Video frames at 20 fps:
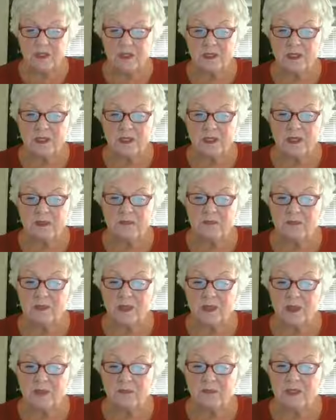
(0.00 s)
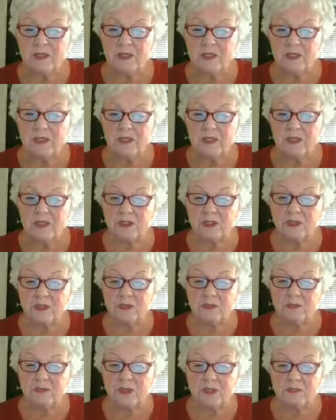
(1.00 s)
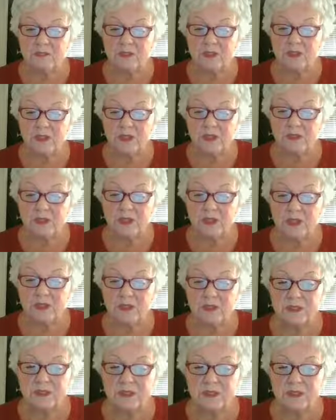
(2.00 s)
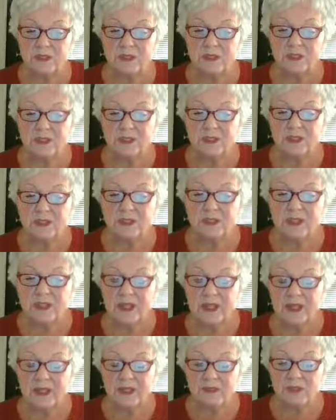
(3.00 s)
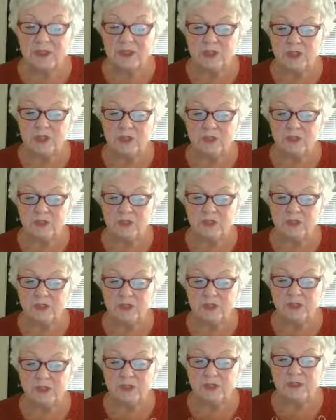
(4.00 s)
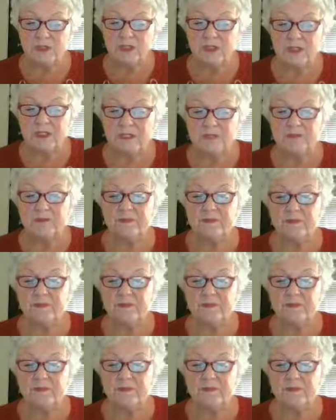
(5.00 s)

The impairment can include memory loss, language difficulty,